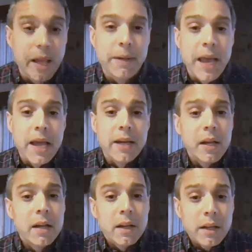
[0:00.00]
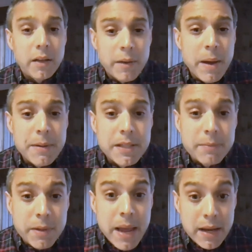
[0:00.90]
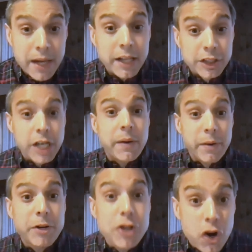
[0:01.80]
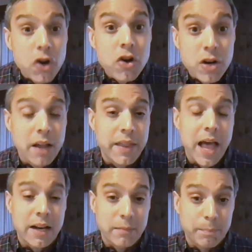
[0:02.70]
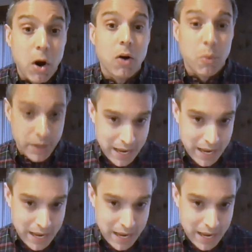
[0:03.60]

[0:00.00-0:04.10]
lemonade, there may be some demand. I could generate a return on that borrowed